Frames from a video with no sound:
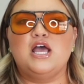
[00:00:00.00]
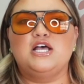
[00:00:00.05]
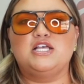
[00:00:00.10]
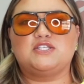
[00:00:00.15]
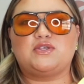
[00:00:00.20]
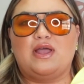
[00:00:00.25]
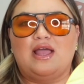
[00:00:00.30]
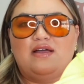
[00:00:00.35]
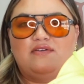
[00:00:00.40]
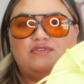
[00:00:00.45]

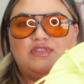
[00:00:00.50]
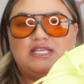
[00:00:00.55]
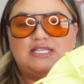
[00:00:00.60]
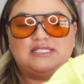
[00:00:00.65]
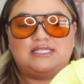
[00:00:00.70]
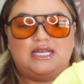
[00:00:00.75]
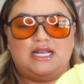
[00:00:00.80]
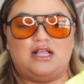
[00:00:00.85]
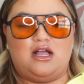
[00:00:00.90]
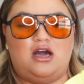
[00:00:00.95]
So I have these
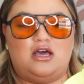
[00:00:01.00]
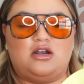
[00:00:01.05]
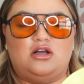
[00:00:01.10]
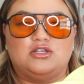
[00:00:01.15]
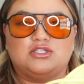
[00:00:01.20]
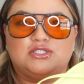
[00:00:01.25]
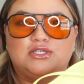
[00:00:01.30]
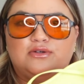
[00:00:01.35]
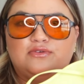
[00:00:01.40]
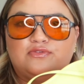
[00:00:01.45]
that I got
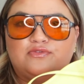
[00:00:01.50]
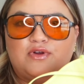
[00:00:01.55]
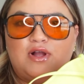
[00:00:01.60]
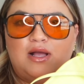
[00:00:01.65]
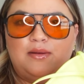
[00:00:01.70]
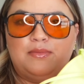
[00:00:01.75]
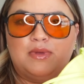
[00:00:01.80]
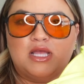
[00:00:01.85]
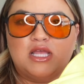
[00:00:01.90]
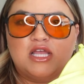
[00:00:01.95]
also
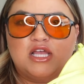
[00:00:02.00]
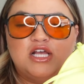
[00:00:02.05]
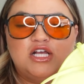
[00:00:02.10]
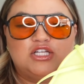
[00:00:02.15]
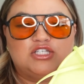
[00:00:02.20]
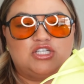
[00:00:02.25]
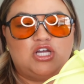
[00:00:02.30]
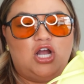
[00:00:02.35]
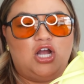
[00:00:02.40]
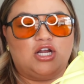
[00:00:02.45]
from
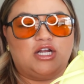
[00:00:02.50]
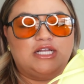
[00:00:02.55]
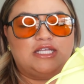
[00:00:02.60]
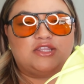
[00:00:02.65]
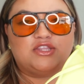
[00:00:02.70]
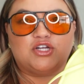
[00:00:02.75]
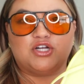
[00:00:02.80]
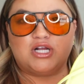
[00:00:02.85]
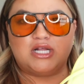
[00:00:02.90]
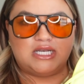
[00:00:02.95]
Target.
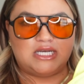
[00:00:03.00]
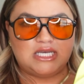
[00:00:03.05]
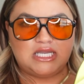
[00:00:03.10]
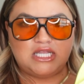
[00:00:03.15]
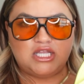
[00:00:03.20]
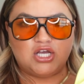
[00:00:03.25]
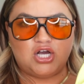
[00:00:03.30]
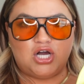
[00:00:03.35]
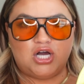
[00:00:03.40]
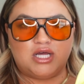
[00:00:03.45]
They're a
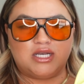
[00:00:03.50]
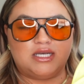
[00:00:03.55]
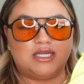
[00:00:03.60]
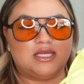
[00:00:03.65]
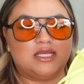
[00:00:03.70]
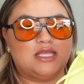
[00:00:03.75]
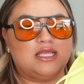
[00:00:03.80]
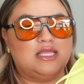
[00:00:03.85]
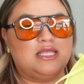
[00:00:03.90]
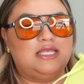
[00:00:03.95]
neon
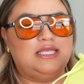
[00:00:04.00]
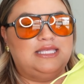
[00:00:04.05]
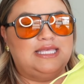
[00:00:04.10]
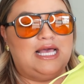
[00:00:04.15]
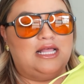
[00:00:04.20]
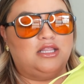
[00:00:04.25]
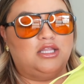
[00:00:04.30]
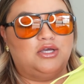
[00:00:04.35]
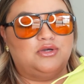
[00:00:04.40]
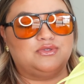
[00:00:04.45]

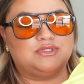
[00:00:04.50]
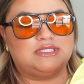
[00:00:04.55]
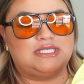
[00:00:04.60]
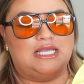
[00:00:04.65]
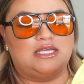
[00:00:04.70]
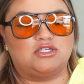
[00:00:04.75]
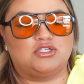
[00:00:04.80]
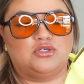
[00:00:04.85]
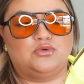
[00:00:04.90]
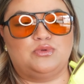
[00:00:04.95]
yellow
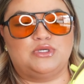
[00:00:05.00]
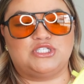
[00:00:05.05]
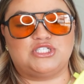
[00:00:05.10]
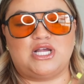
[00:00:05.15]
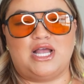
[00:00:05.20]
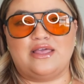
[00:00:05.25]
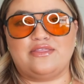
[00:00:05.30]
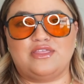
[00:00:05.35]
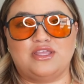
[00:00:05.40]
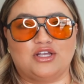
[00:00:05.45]
sandal, which
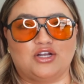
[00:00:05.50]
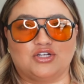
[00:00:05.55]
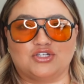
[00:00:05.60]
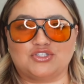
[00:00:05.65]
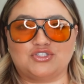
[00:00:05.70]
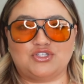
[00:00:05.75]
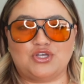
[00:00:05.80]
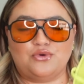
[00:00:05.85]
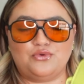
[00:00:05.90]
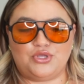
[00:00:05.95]
I think are
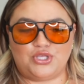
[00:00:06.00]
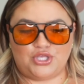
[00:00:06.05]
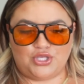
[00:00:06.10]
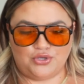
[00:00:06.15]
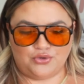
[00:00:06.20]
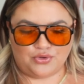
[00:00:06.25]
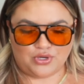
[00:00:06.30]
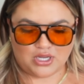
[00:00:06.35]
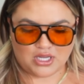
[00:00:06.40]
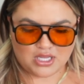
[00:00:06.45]
so
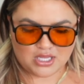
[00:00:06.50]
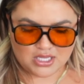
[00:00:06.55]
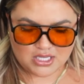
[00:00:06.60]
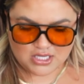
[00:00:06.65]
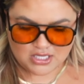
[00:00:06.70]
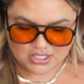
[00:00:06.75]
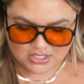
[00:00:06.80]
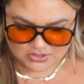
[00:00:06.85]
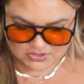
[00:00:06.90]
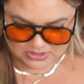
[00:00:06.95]
cute.
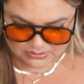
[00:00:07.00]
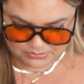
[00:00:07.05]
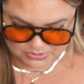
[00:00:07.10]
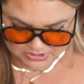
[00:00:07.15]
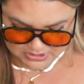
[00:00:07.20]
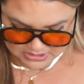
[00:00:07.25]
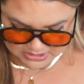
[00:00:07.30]
So I'm just